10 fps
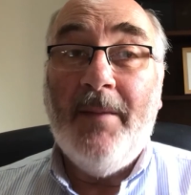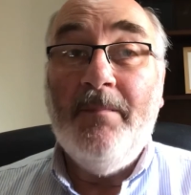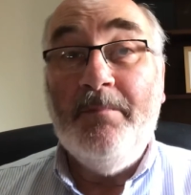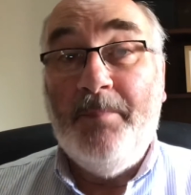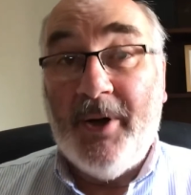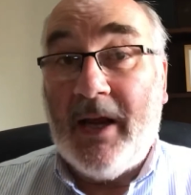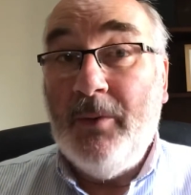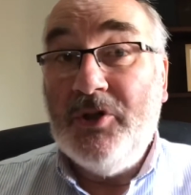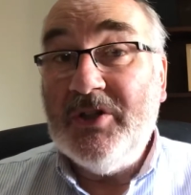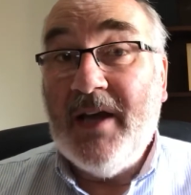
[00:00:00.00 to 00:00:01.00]
But I
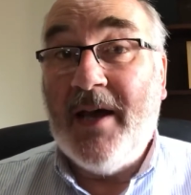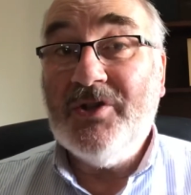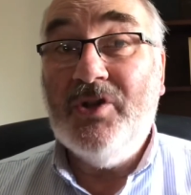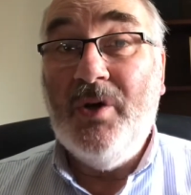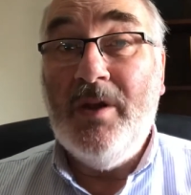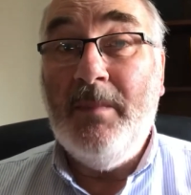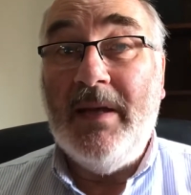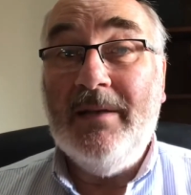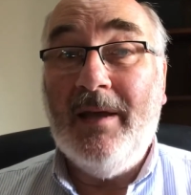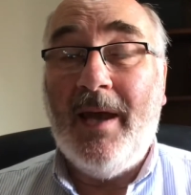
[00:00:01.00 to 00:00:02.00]
would just ask you in the
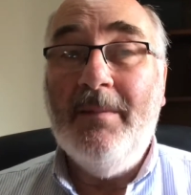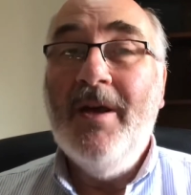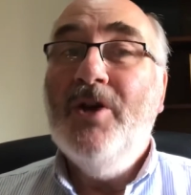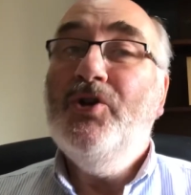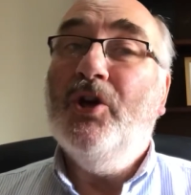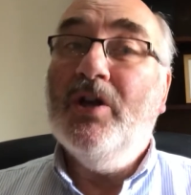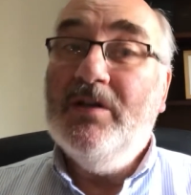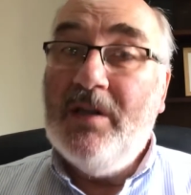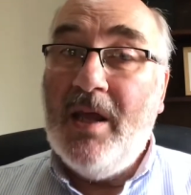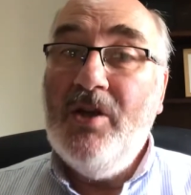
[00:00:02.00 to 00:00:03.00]
meantime to
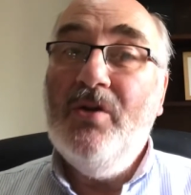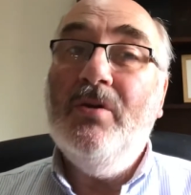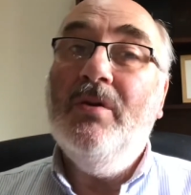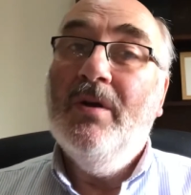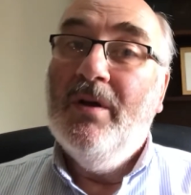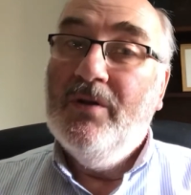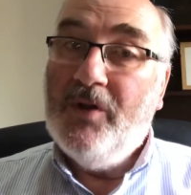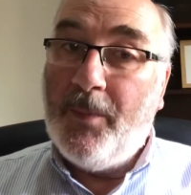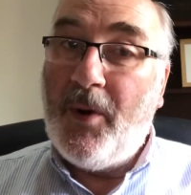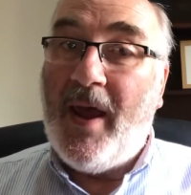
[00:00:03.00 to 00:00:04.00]
continue
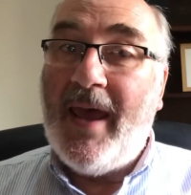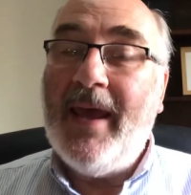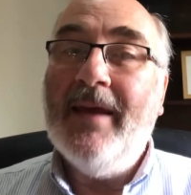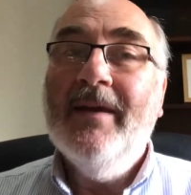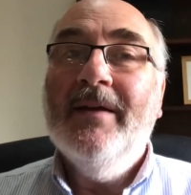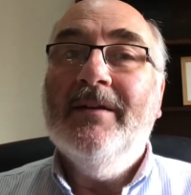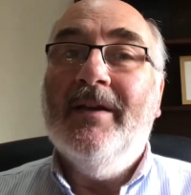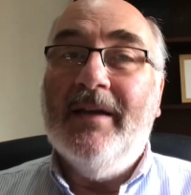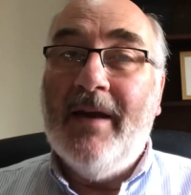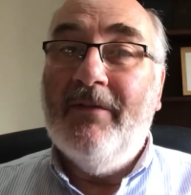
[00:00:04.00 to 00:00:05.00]
to pray
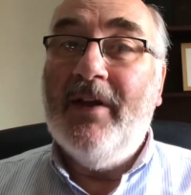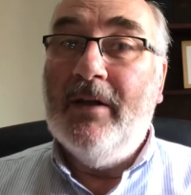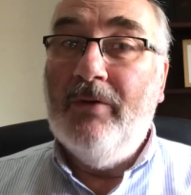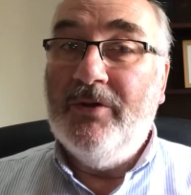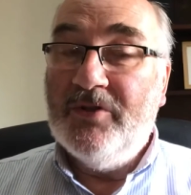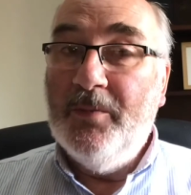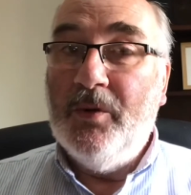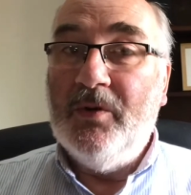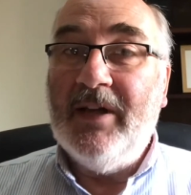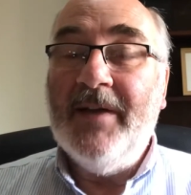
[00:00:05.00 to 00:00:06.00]
that everything will run
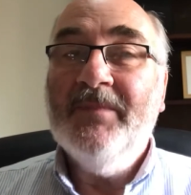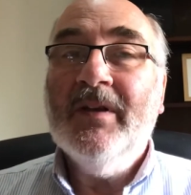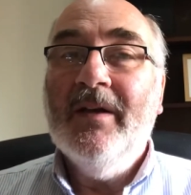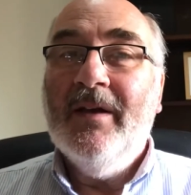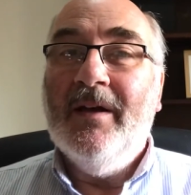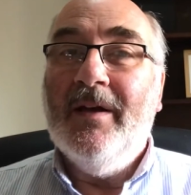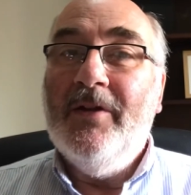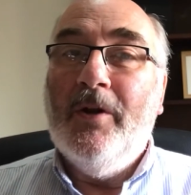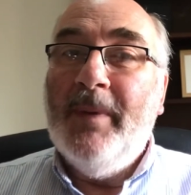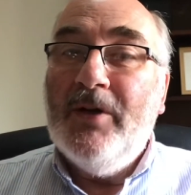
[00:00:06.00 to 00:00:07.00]
smoothly.
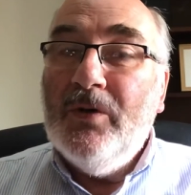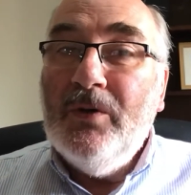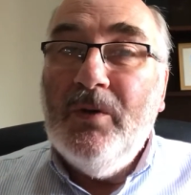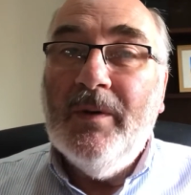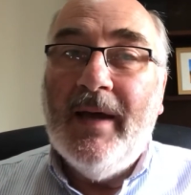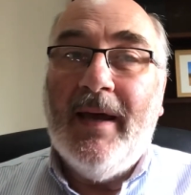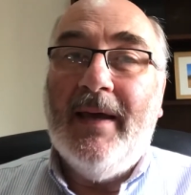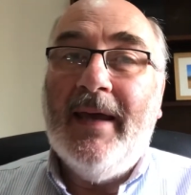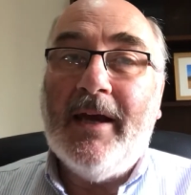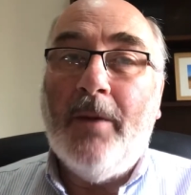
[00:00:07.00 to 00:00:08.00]
There'll be no
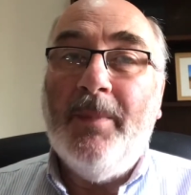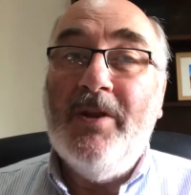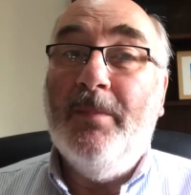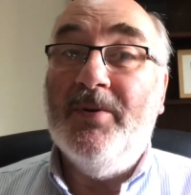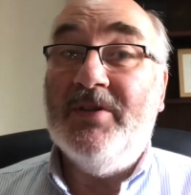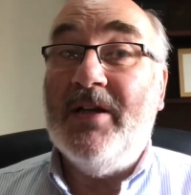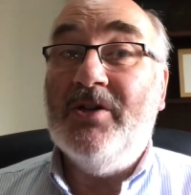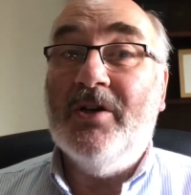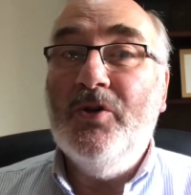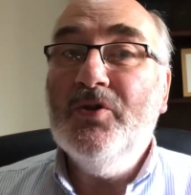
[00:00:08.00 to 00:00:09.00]
hiccup in the
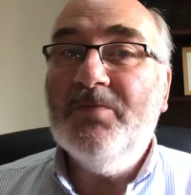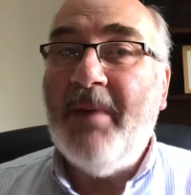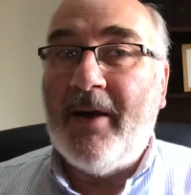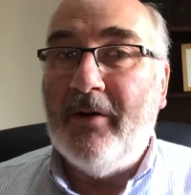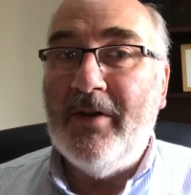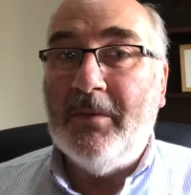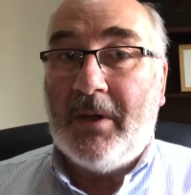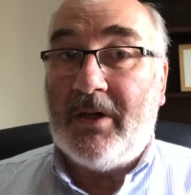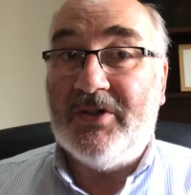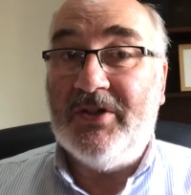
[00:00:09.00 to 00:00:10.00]
procedure, no spanner in the
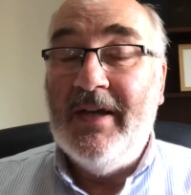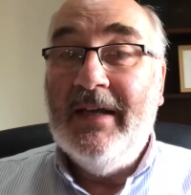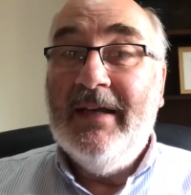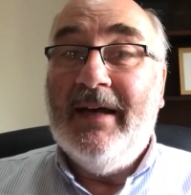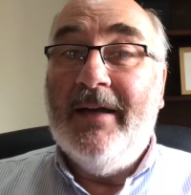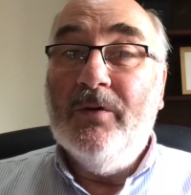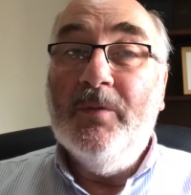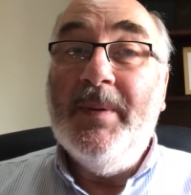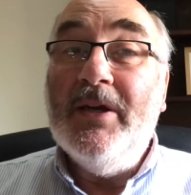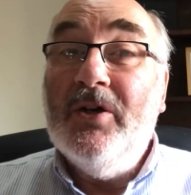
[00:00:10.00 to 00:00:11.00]
works, and it would
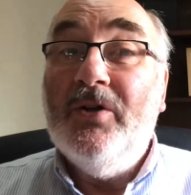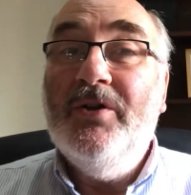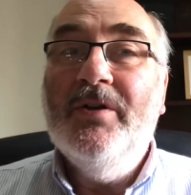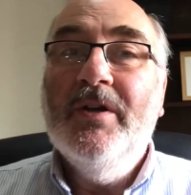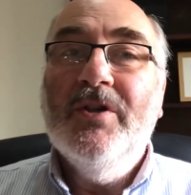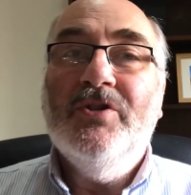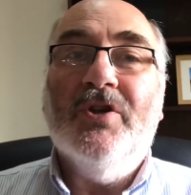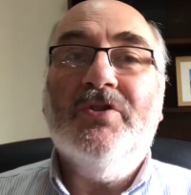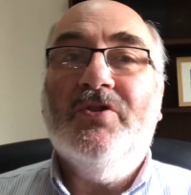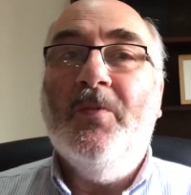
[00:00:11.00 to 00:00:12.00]
be good
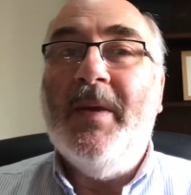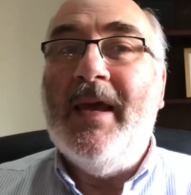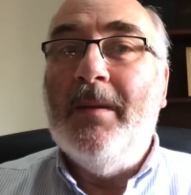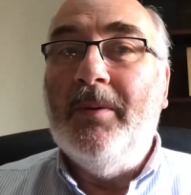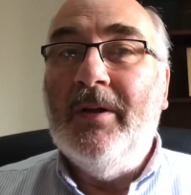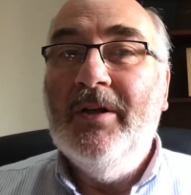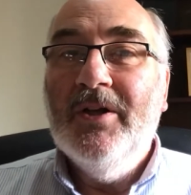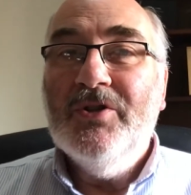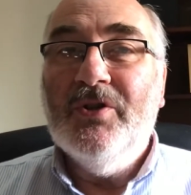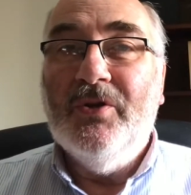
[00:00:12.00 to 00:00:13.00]
just to be able
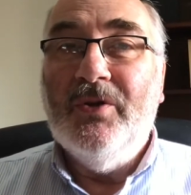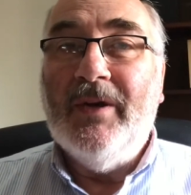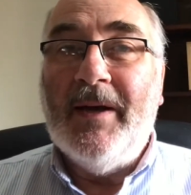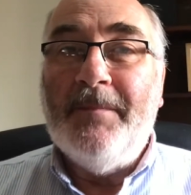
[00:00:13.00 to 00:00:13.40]
to